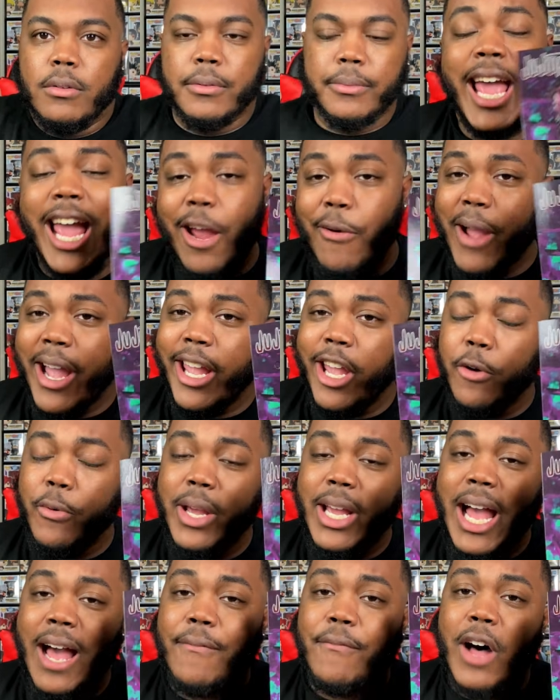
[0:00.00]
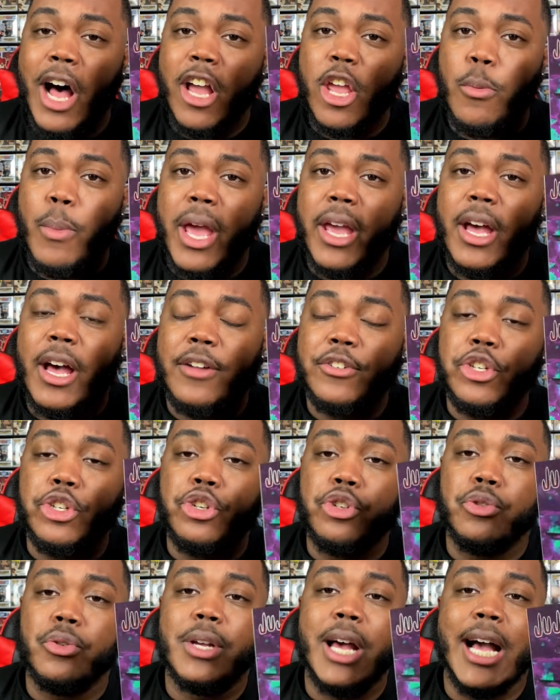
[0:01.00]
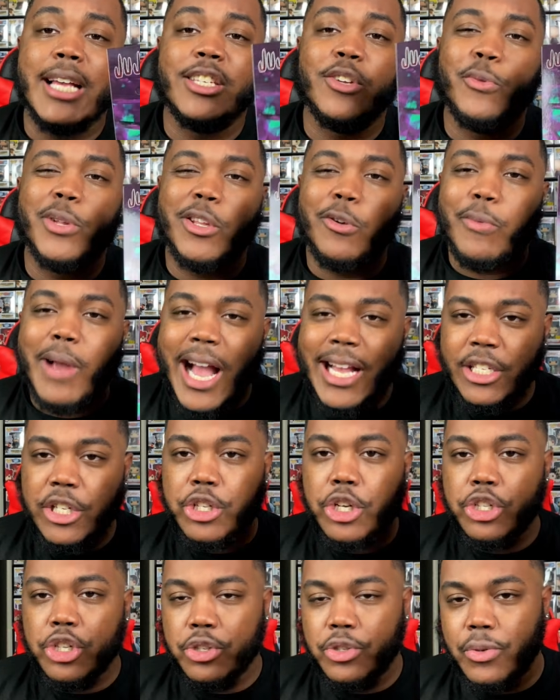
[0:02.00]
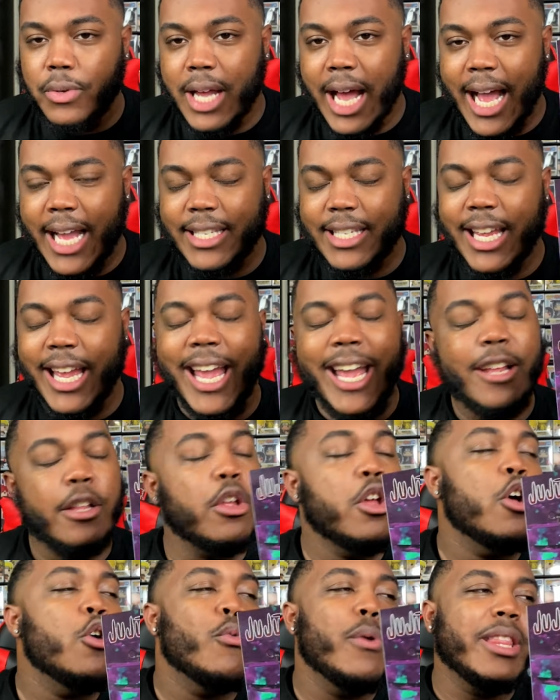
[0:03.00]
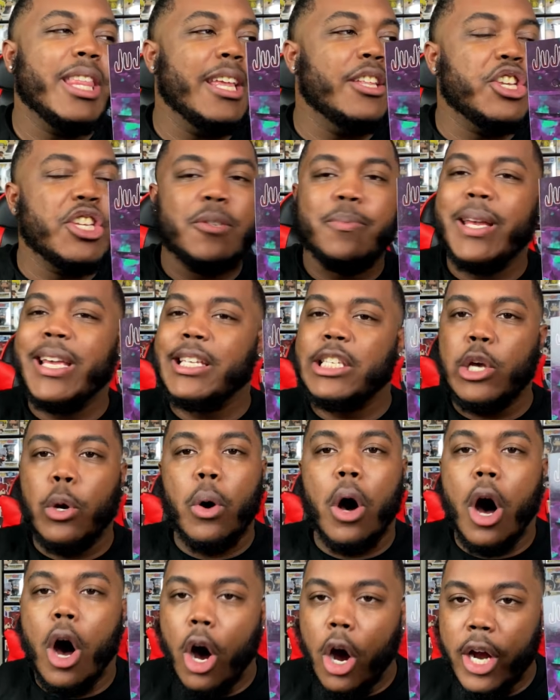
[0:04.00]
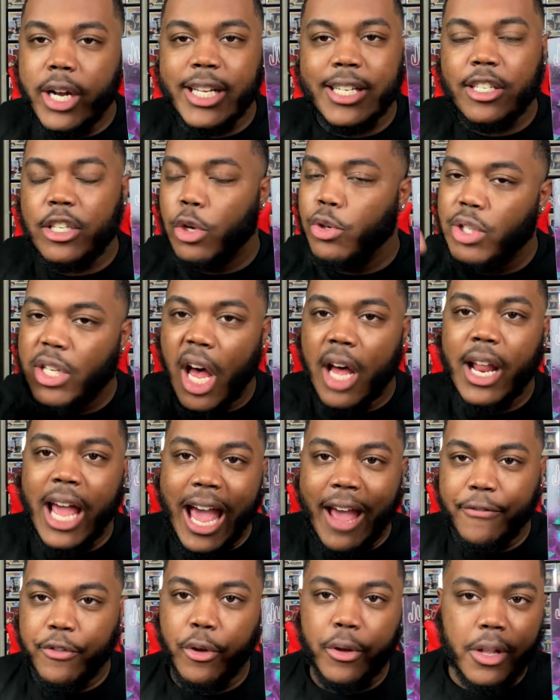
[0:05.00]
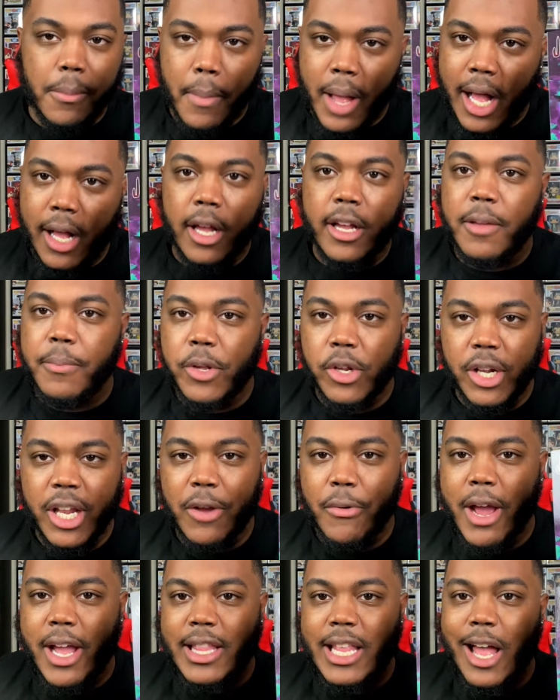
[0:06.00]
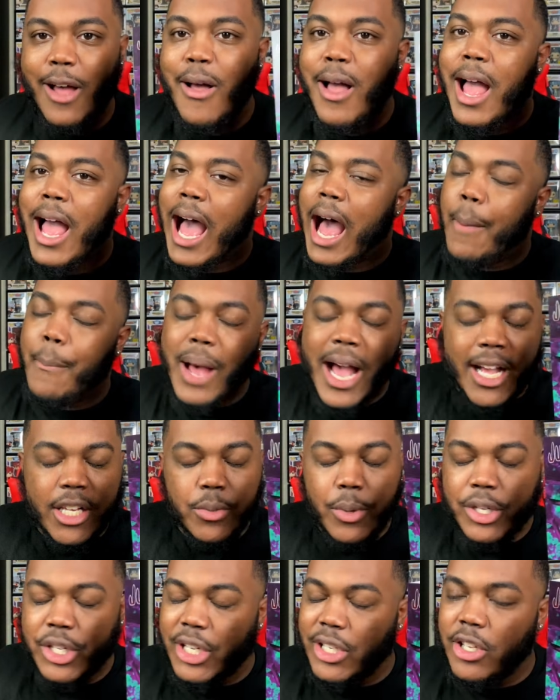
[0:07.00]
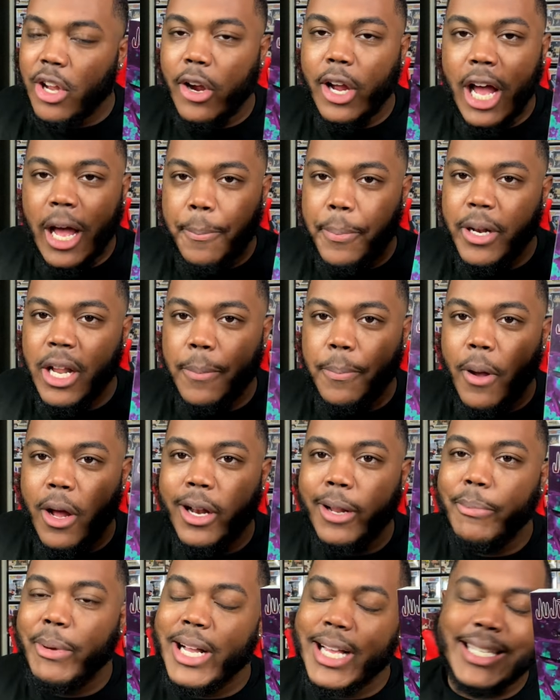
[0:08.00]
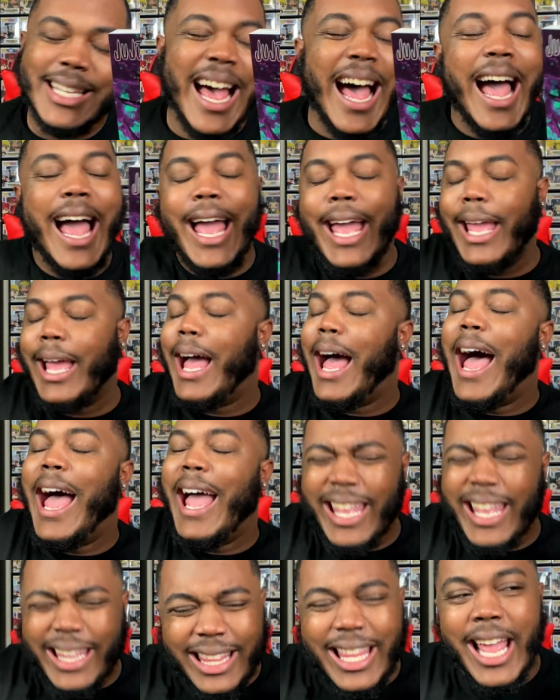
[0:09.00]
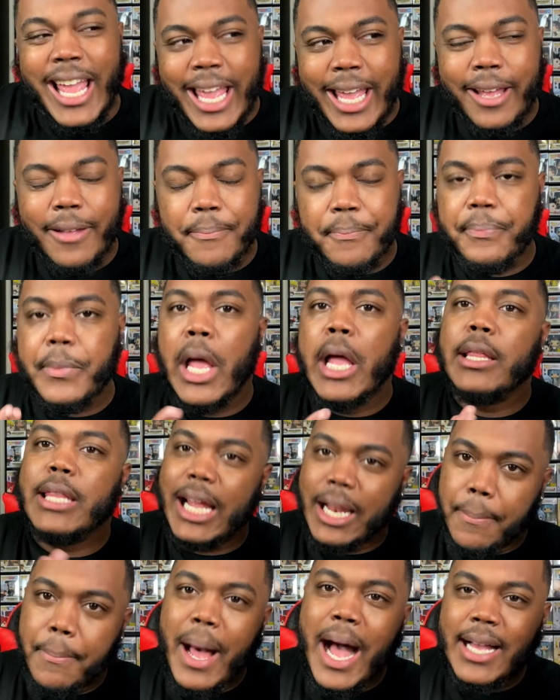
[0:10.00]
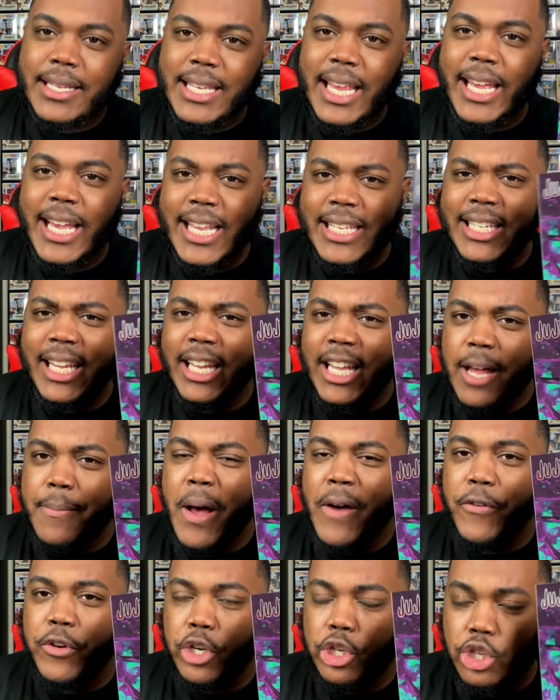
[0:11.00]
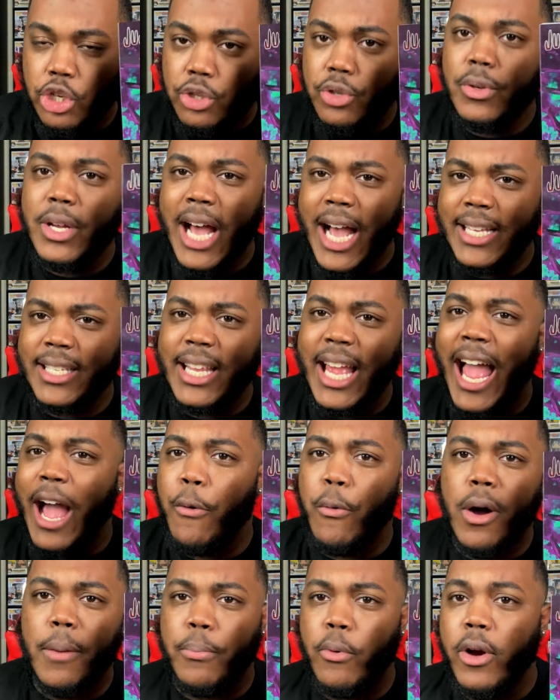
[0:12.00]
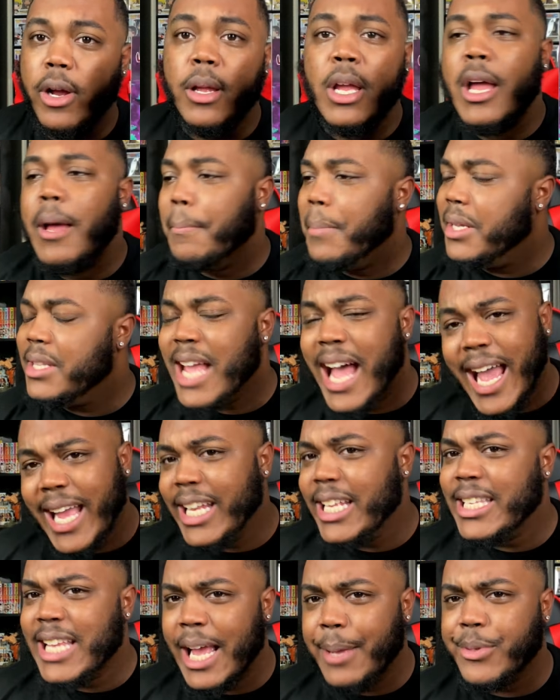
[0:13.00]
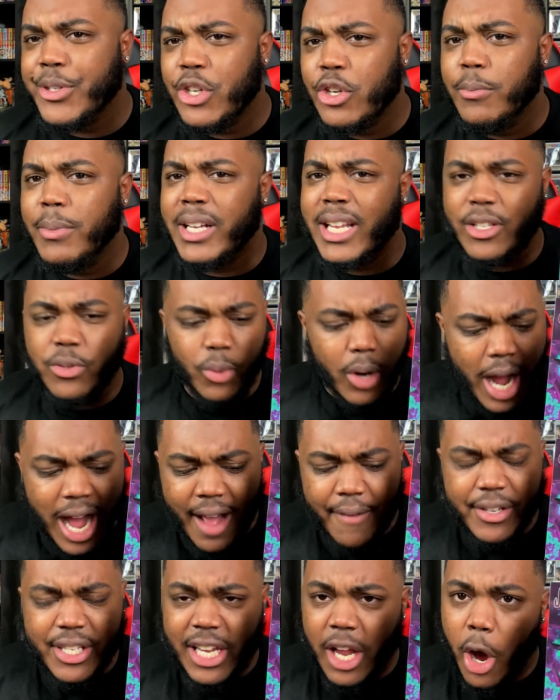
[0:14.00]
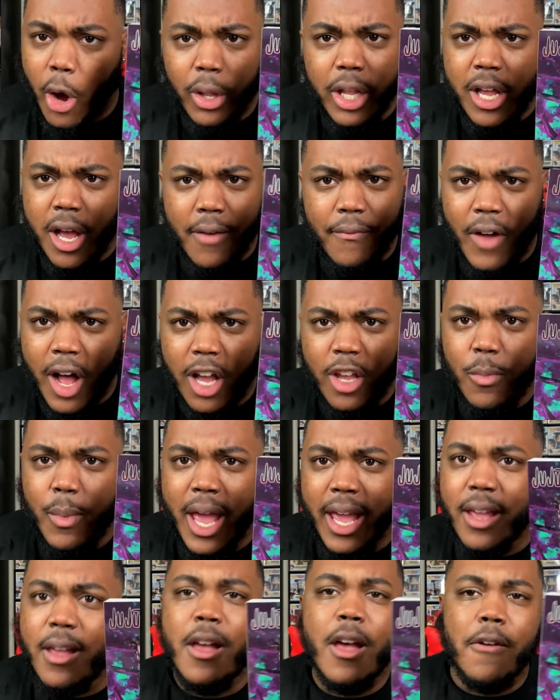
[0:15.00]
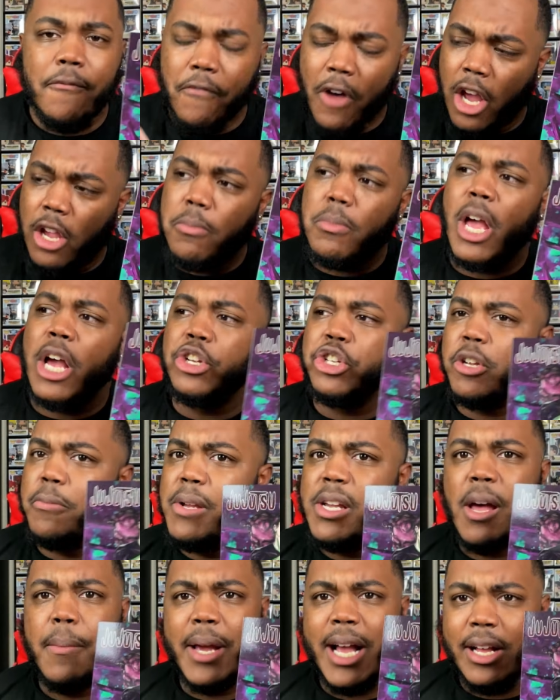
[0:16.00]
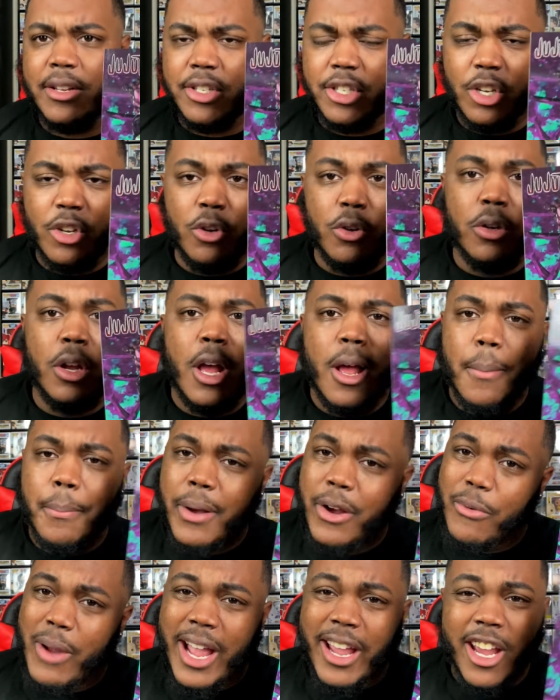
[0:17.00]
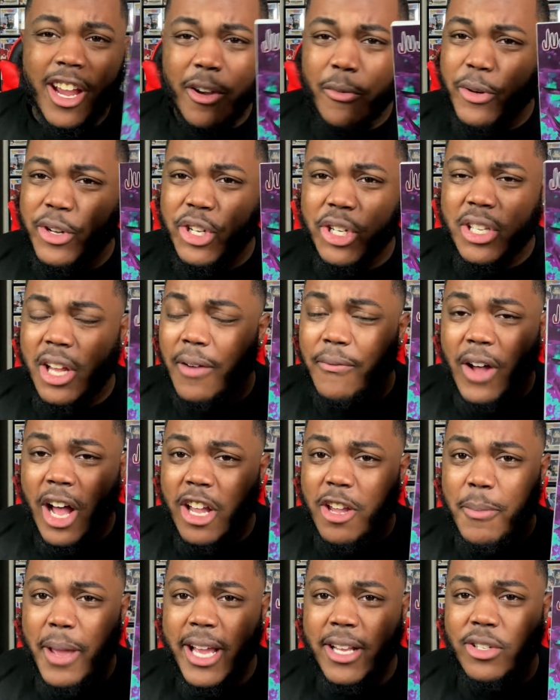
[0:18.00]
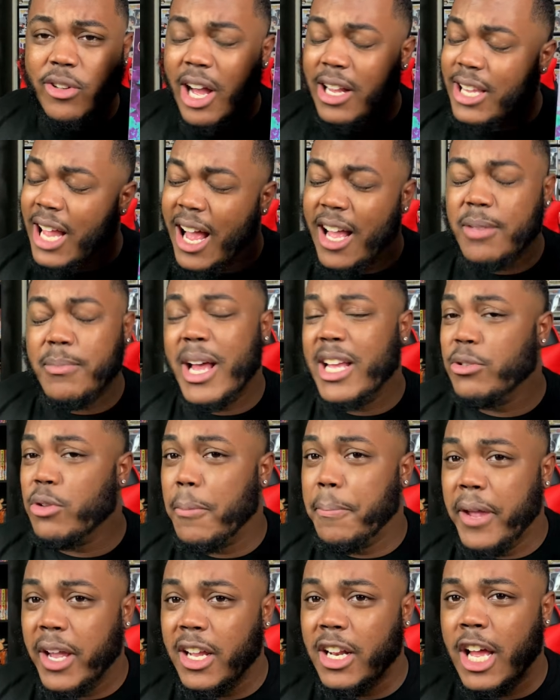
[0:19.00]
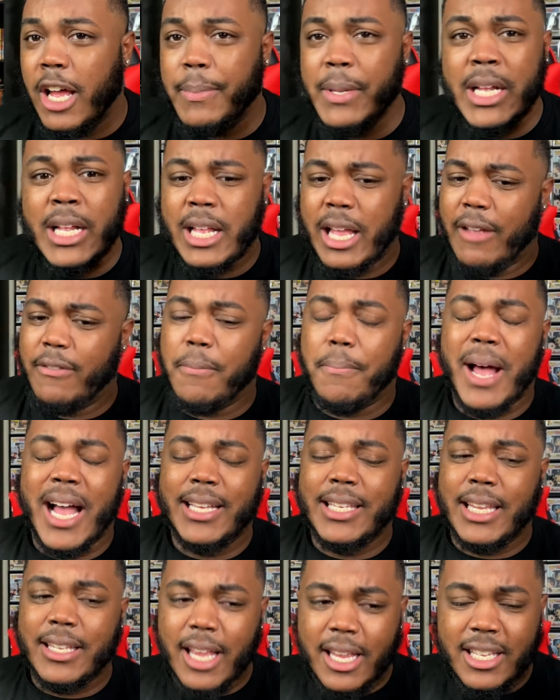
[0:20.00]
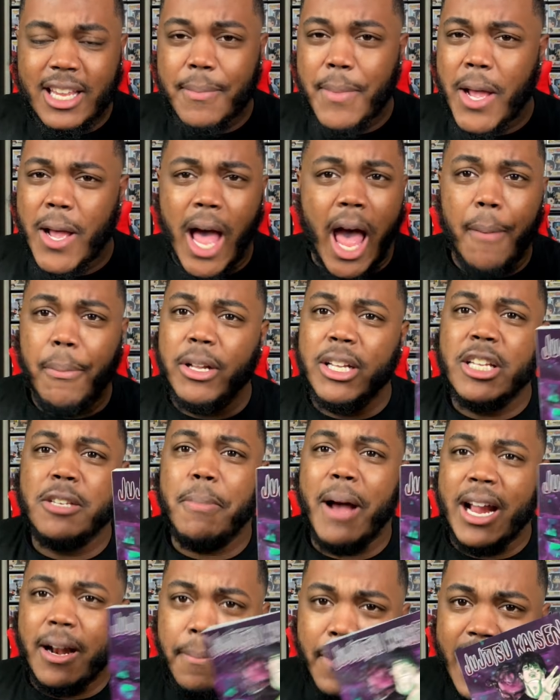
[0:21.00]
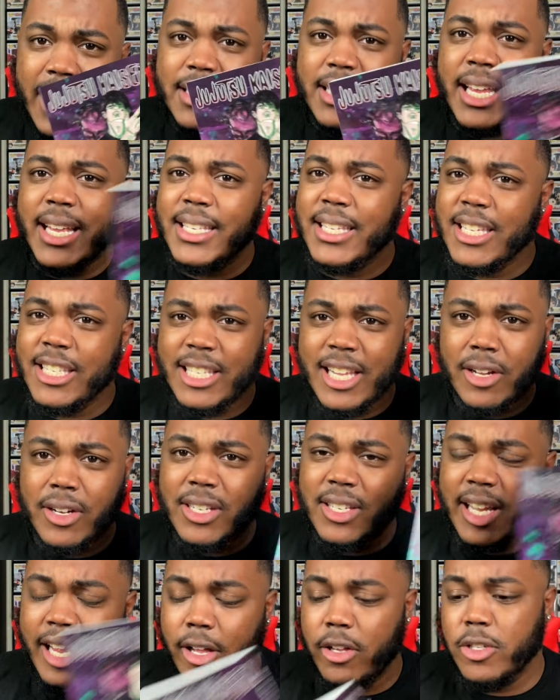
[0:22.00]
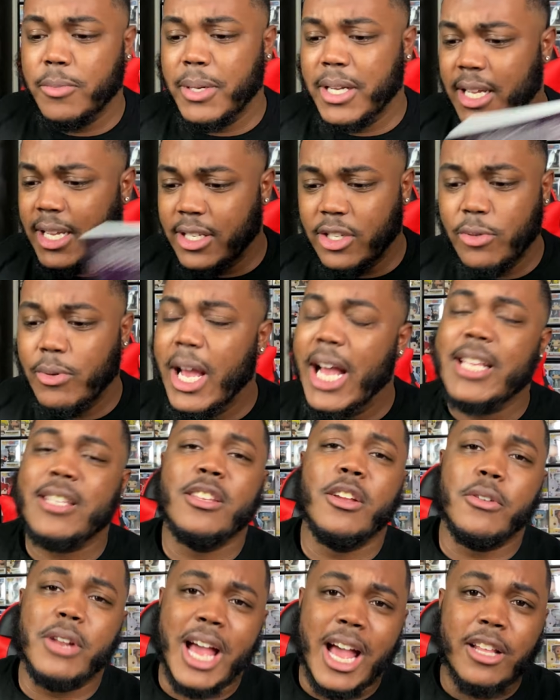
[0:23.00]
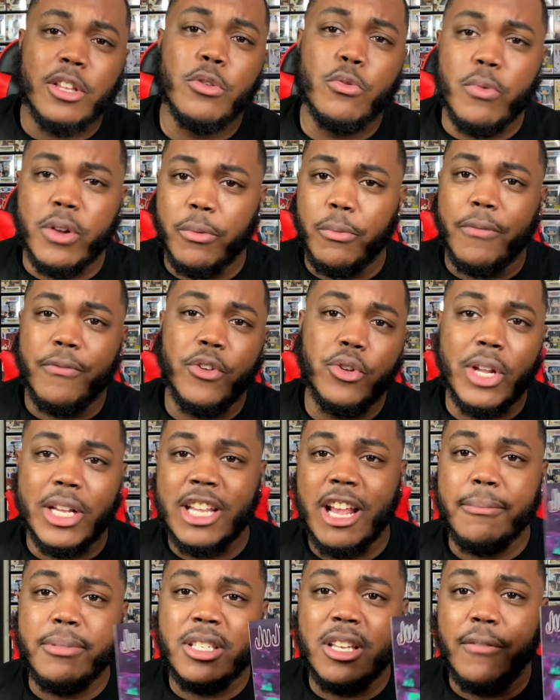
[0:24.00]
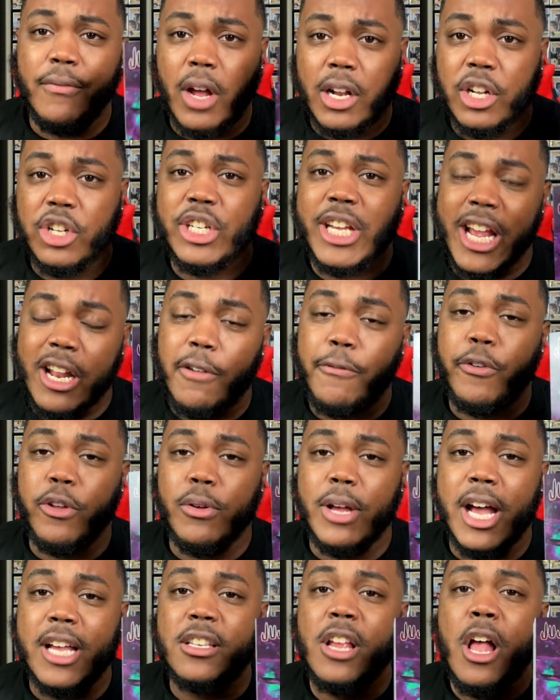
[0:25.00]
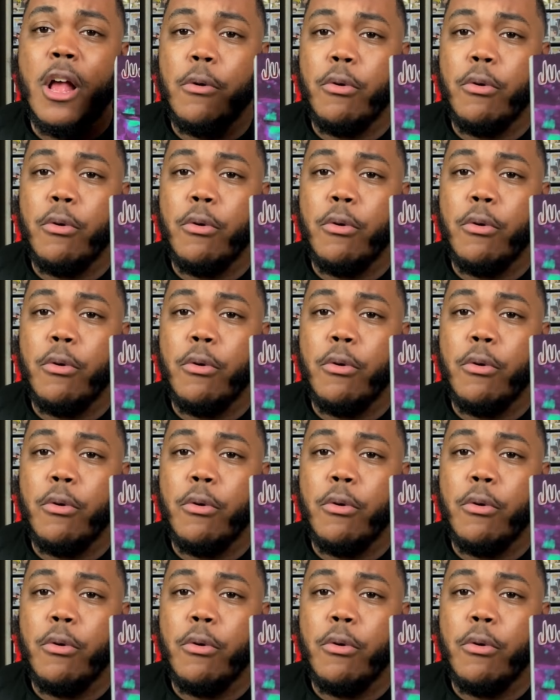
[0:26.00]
And right here we got volume 8 of Jujutsu Kaisen with the rise of Jujutsu Kaisen, and with it just being so hard and so sought after in the manga community right now, I might as well just start upping up on it, because I think that a box set is going to come out for Jujutsu Kaisen at one point, but not anytime soon, because we're obviously only on volume 8. Volume 9 should be coming out soon, but right here we're just on volume 8, so I thought I might as well pick it up. If the box set does come out, I'm going to just buy the box set and just sell the singles, because you guys know that I do want to review that type of stuff on the channel for you guys.